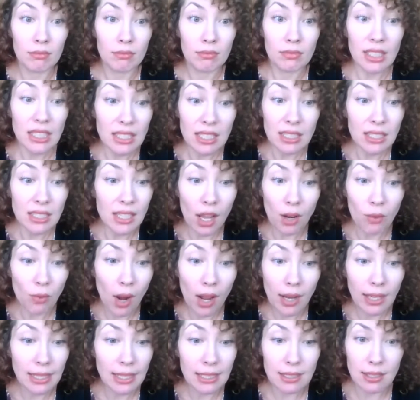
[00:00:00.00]
This is not
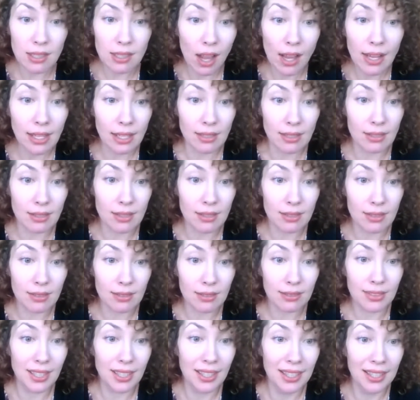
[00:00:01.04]
rocket science.
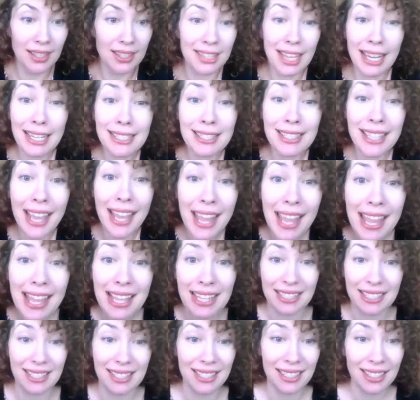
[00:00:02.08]
That's
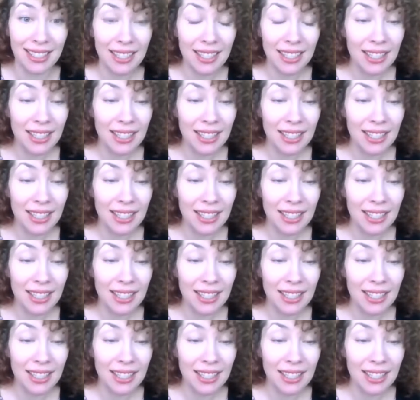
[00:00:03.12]
it.